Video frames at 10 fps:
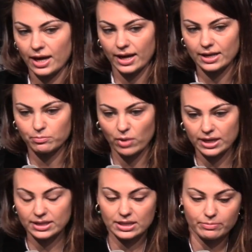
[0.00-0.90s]
and
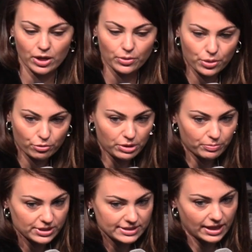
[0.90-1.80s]
mining about
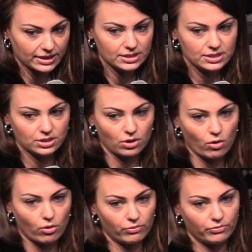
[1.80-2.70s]
3%
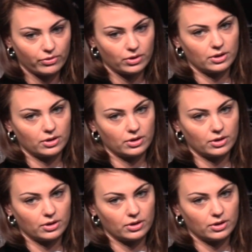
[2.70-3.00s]
of